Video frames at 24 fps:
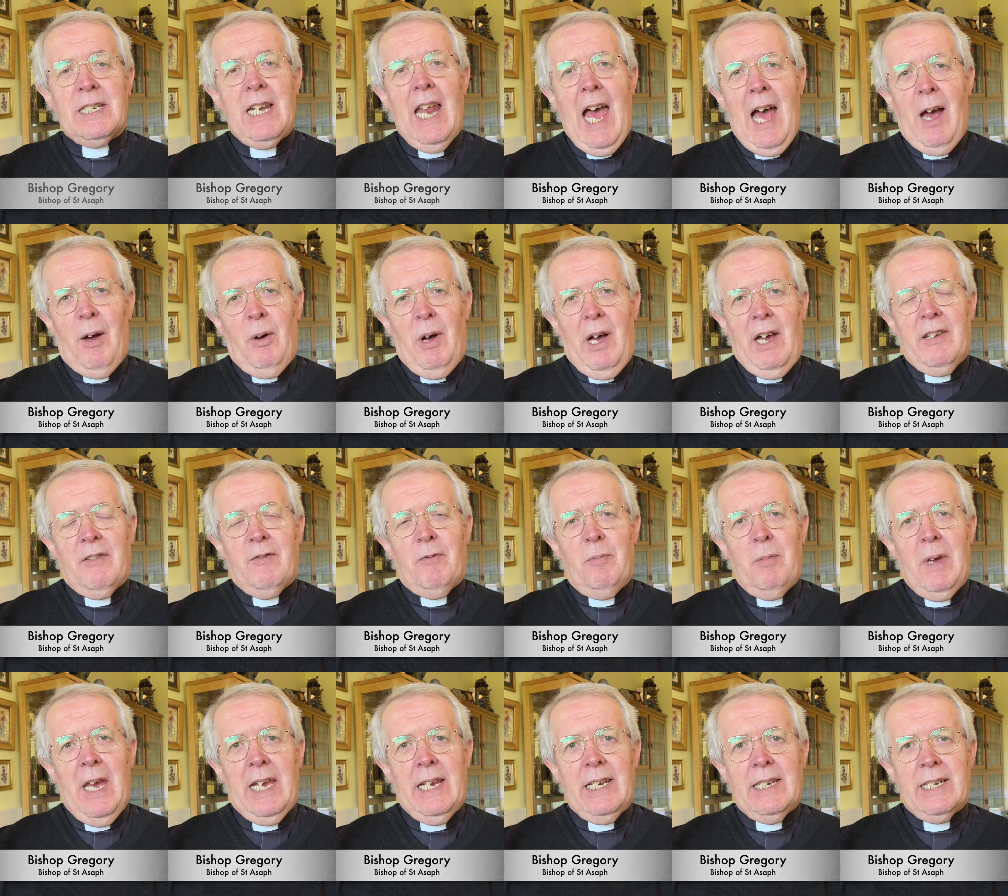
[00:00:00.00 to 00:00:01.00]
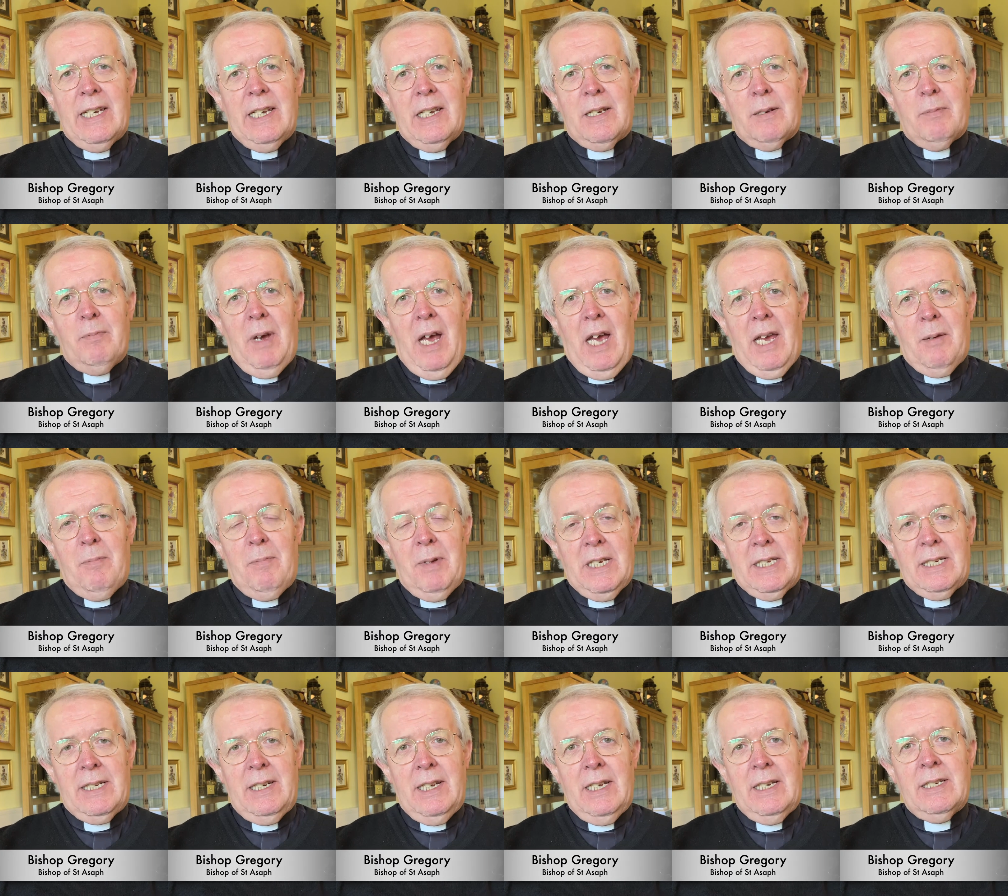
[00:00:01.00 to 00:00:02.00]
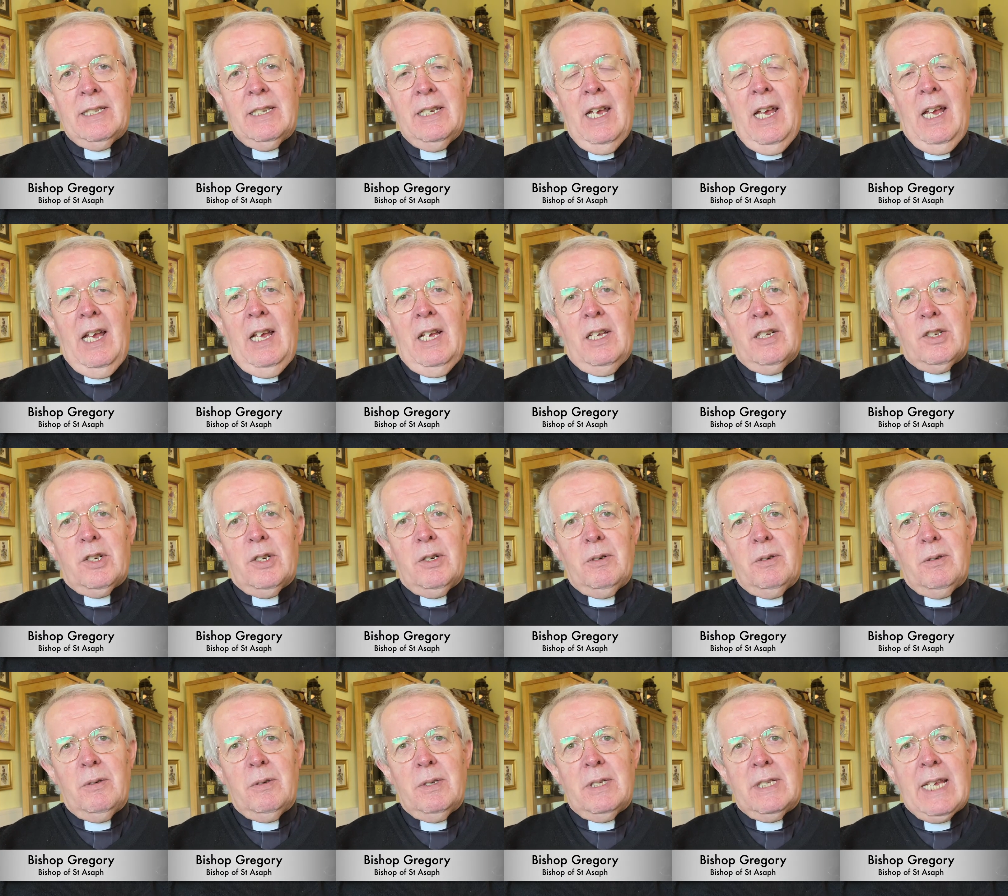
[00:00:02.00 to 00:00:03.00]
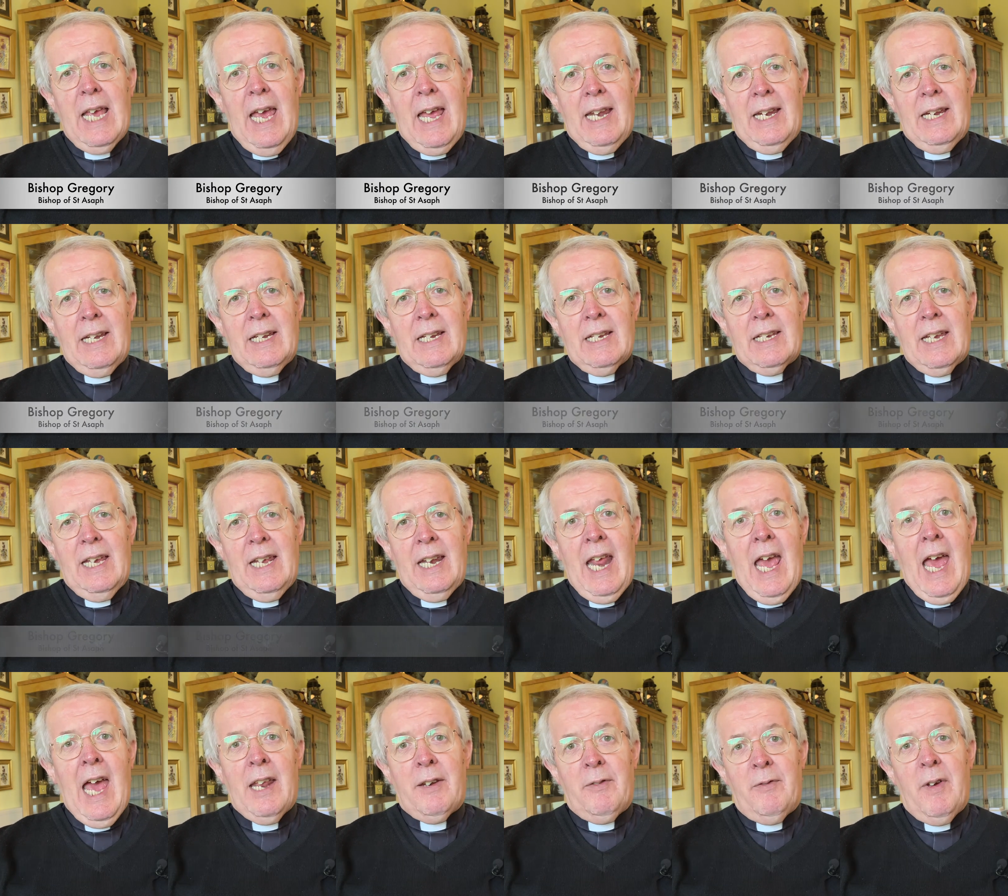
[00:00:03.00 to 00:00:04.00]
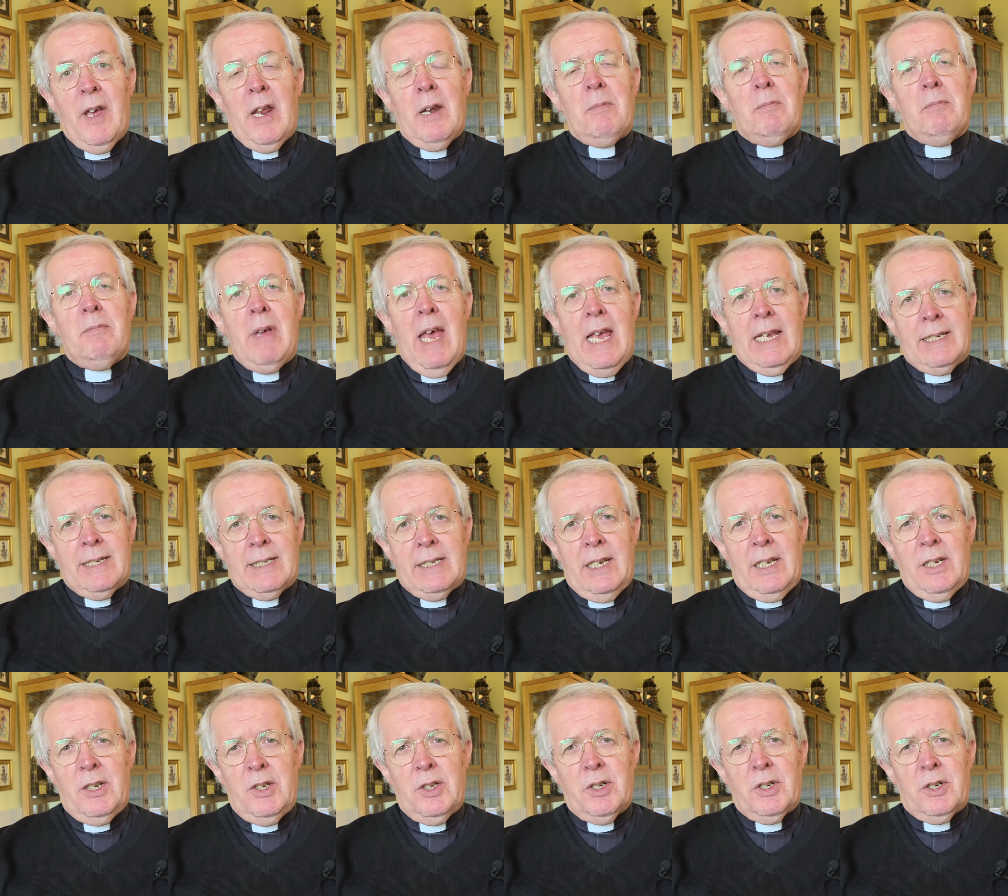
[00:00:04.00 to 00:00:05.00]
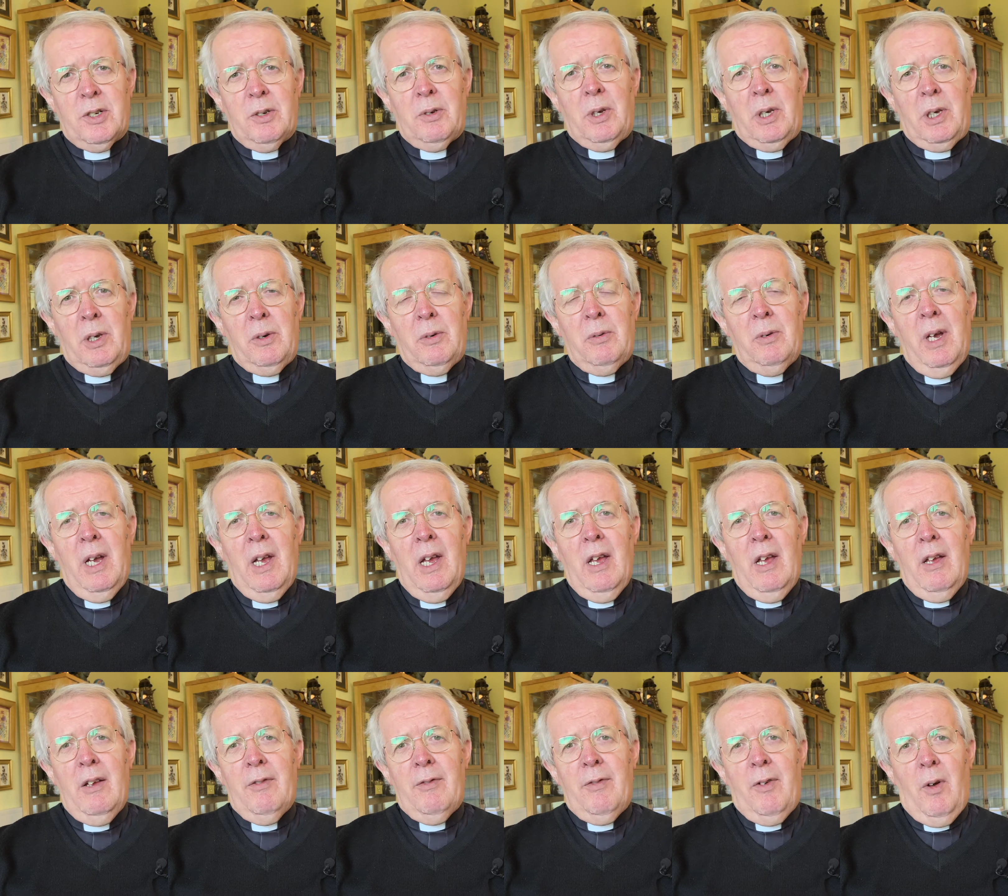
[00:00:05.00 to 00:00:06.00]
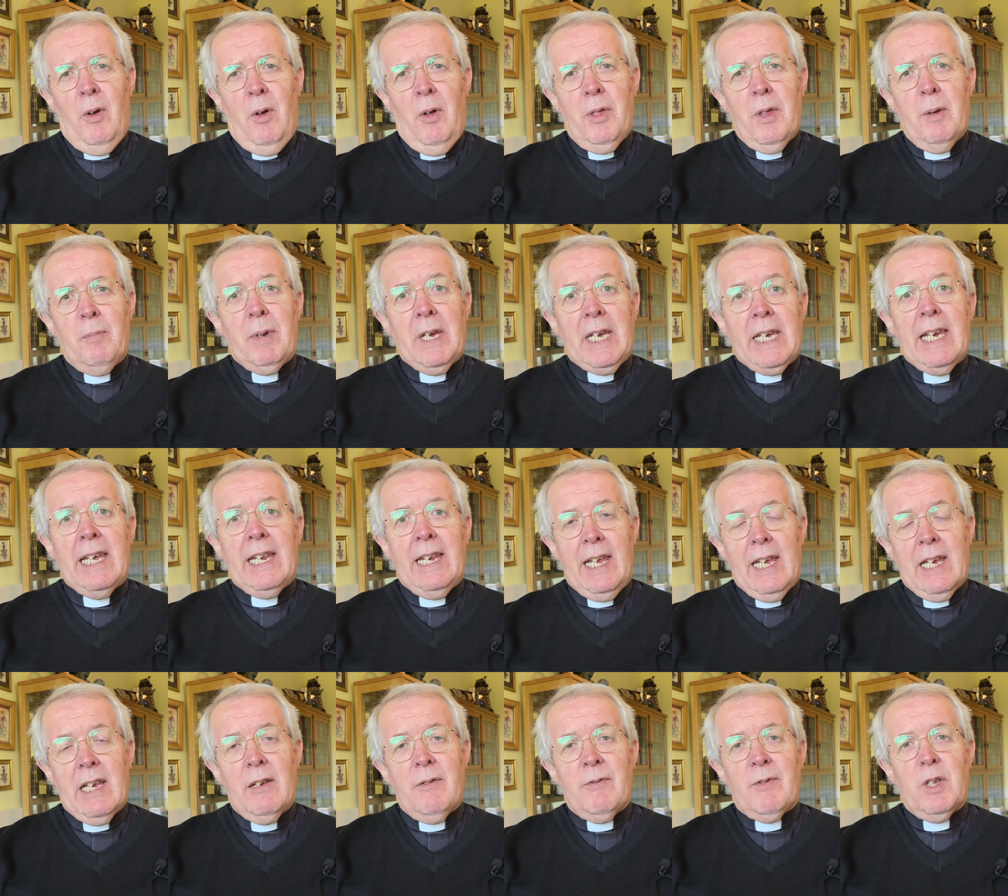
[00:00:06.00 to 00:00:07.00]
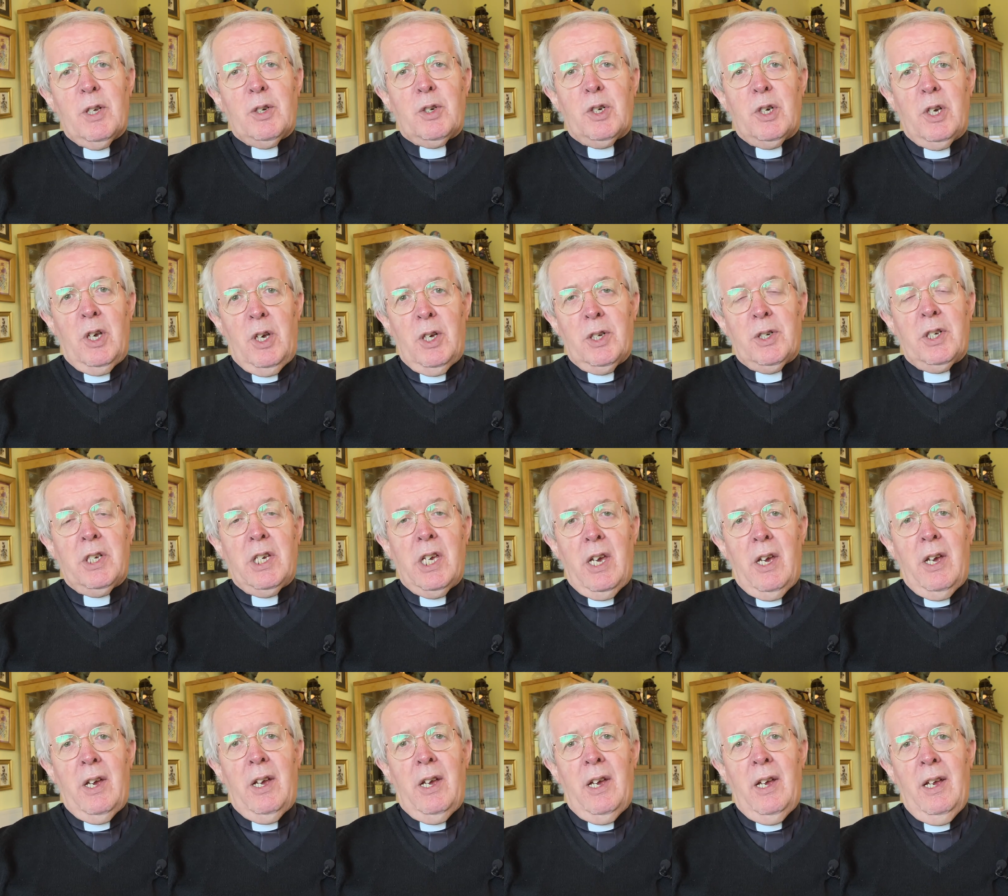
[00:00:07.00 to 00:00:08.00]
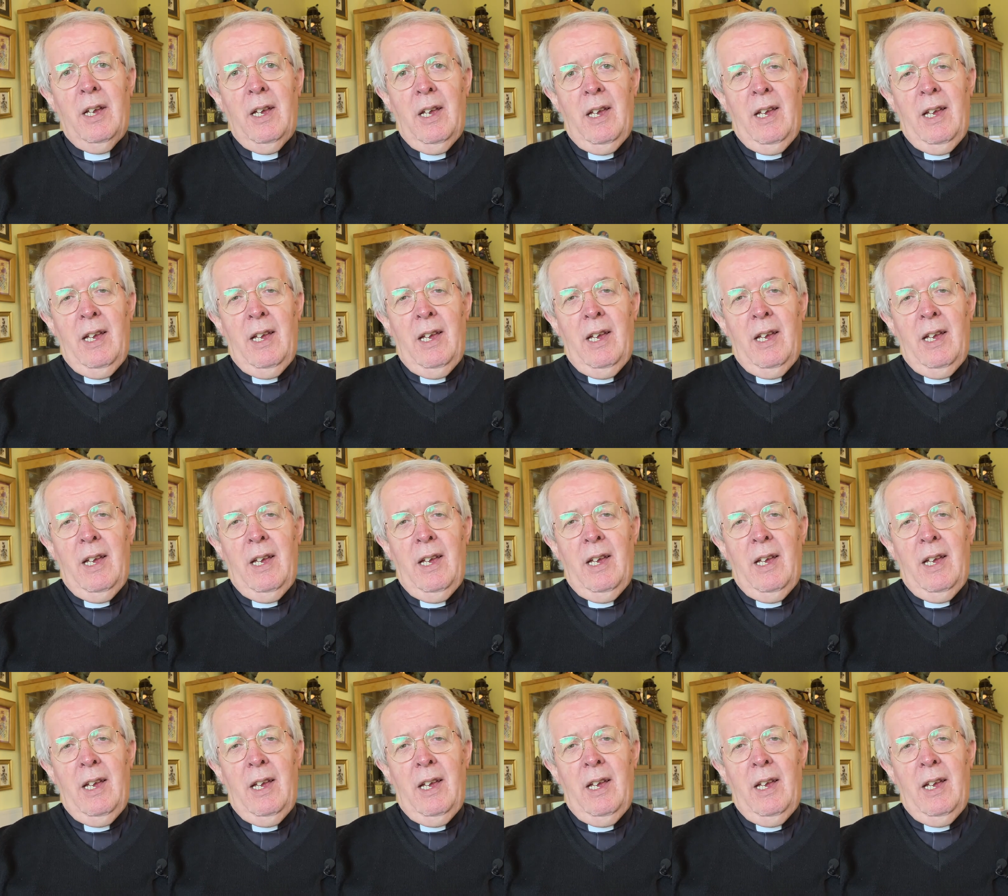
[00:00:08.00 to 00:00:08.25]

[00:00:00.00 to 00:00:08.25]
now, I've made it my business to send an Advent message to you for the beginning of the church year.